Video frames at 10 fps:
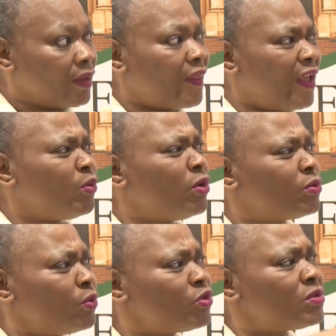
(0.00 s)
Then
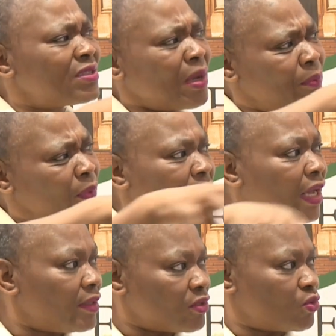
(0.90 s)
we'll sample
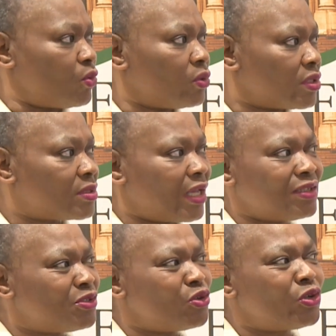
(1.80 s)
other schools
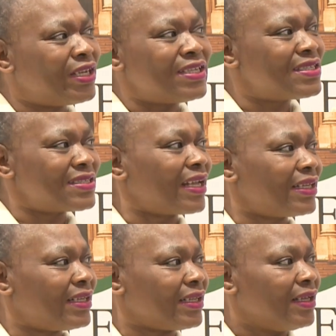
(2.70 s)
that did not
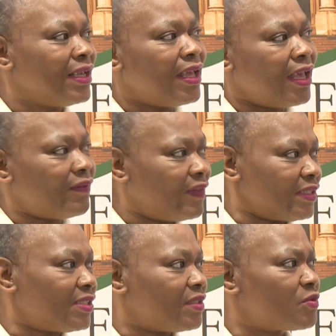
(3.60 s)
necessarily have the
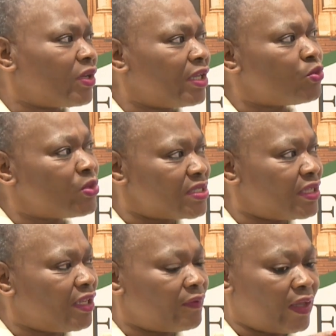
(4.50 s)
trip, so that we
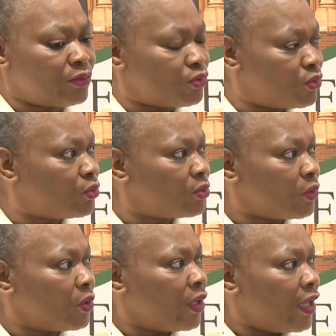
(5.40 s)
see if they do
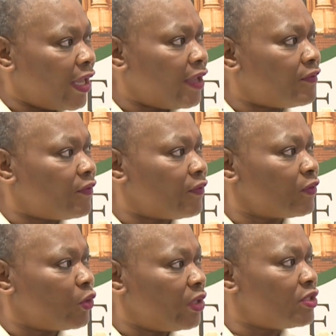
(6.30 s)
have
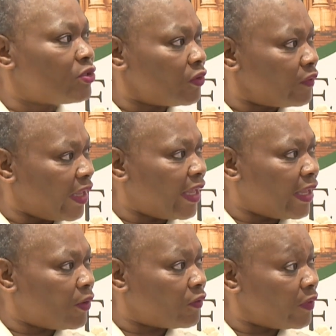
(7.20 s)
knowledge of
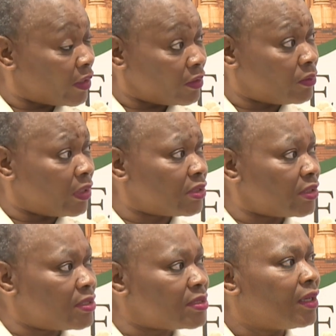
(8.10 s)
the
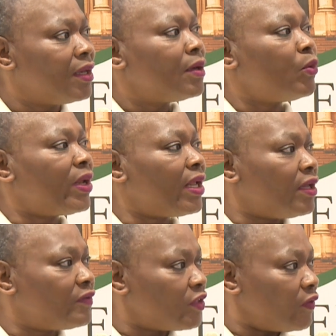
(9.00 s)
regulations, whether
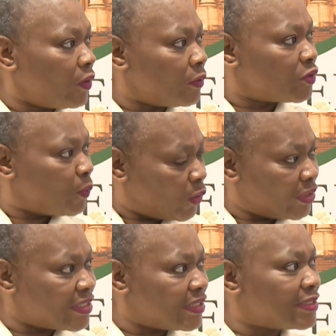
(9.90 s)
they've developed
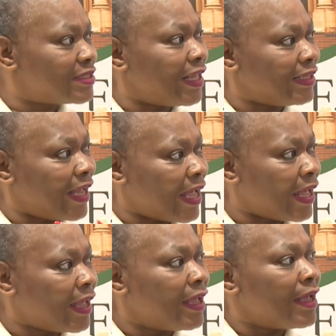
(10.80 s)
policies that
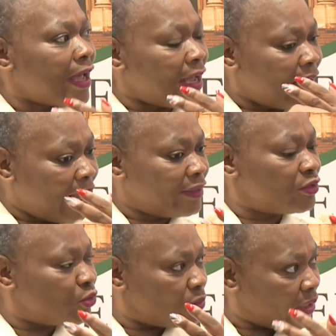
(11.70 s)
are
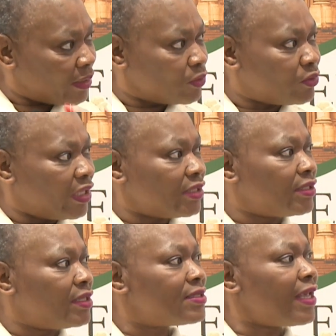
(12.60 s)
aligned to the
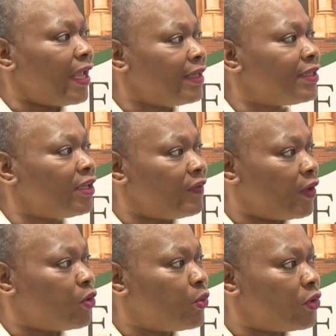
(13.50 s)
regulations, and if
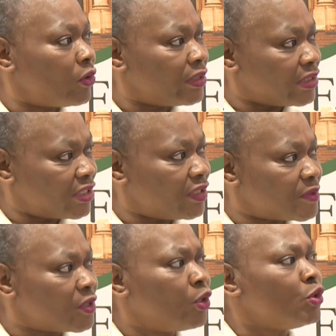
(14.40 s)
they're going on the trip,
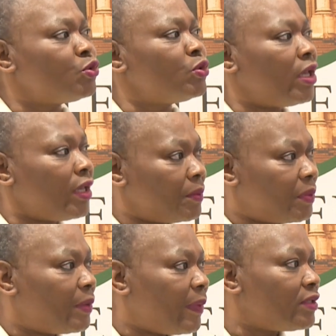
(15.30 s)
do they
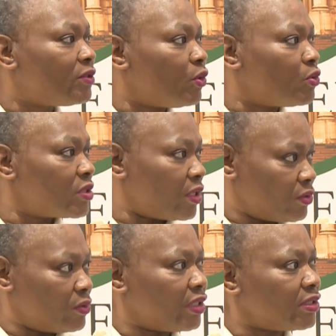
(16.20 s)
implement those
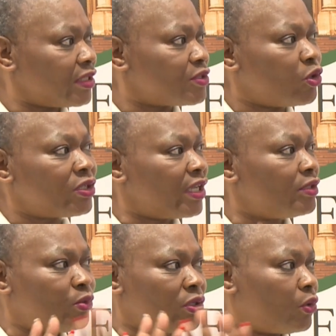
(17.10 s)
regulations?
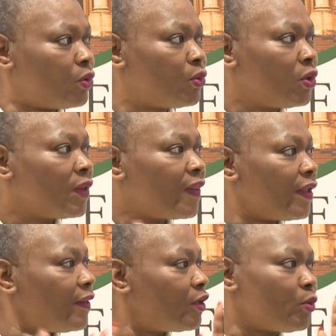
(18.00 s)
Already we know
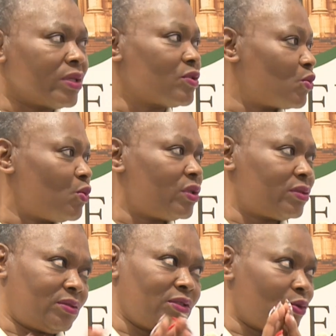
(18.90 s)
that one school
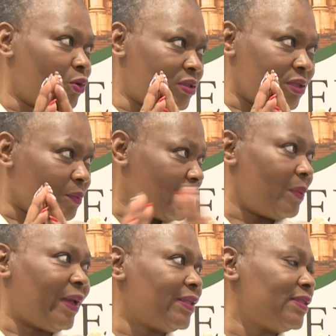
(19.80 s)
did not
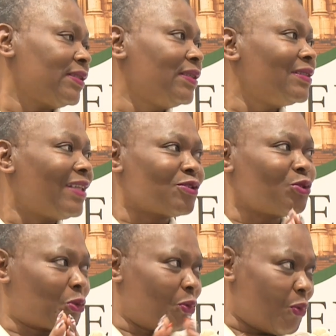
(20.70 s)
implement, does
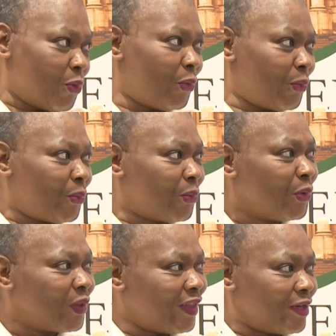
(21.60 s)
not know
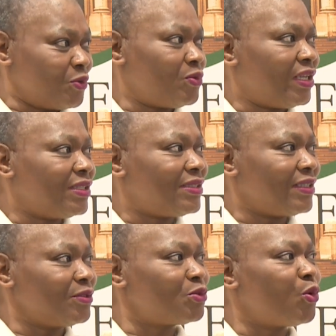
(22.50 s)
the
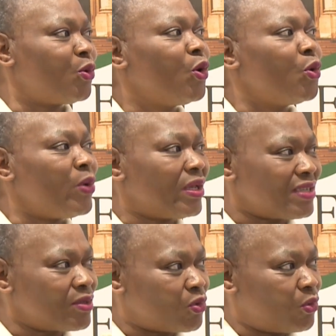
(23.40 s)
regulations. So we are
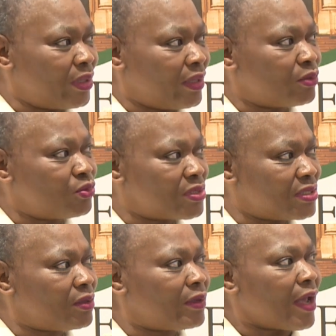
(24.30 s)
just going there to
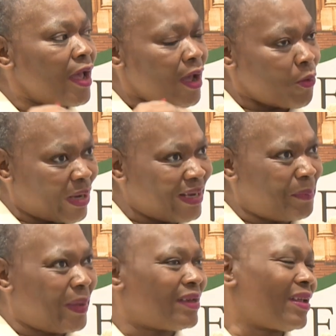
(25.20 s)
see what
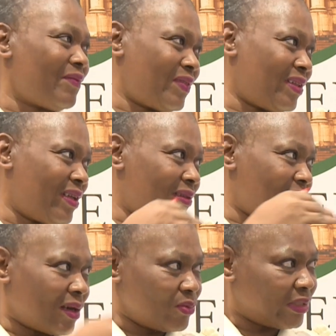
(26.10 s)
happened after the
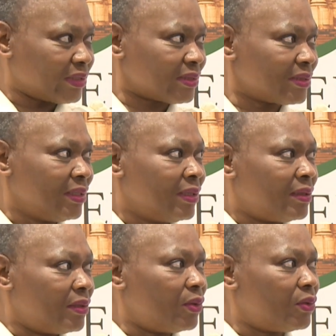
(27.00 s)
drownings.
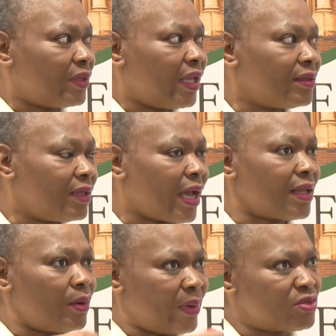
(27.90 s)
Then the
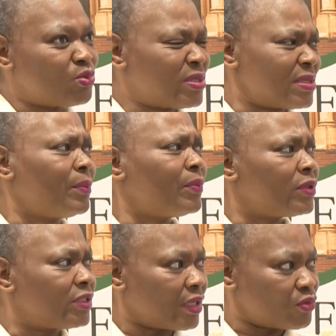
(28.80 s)
other ones will
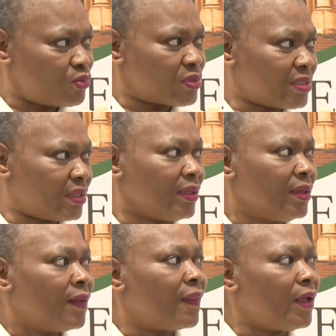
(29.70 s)
sample just to see.
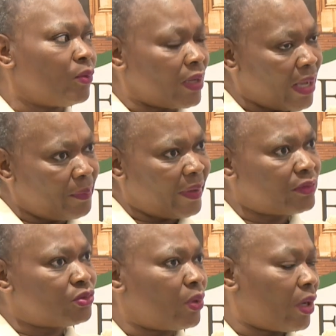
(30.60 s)
Then we'll come
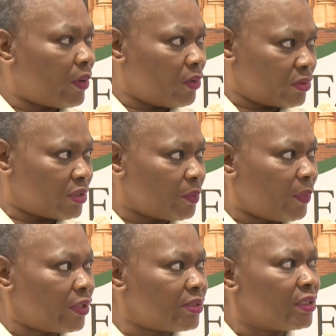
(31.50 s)
back to our own
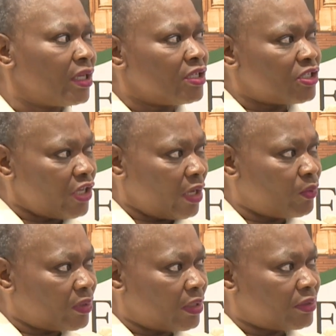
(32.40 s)
report, share
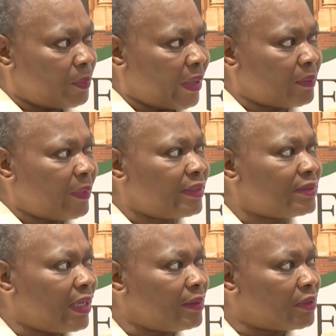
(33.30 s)
with the department,
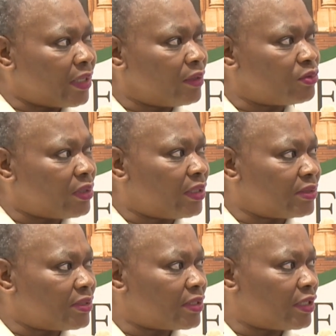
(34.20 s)
and take to the
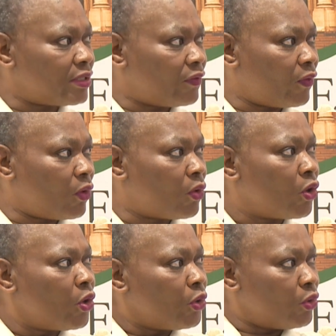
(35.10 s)
legislature for
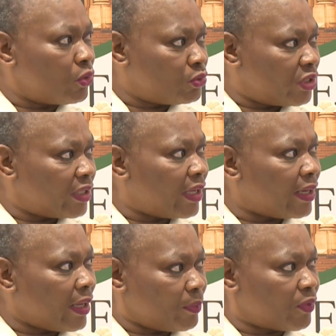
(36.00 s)
noting
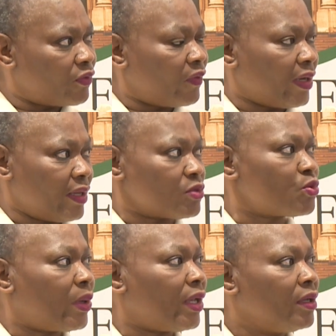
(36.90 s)
and approval as
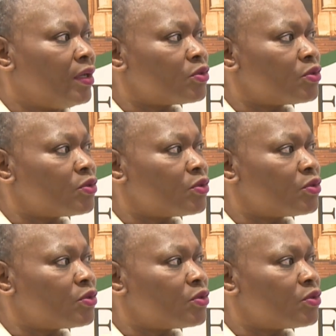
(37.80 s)
well.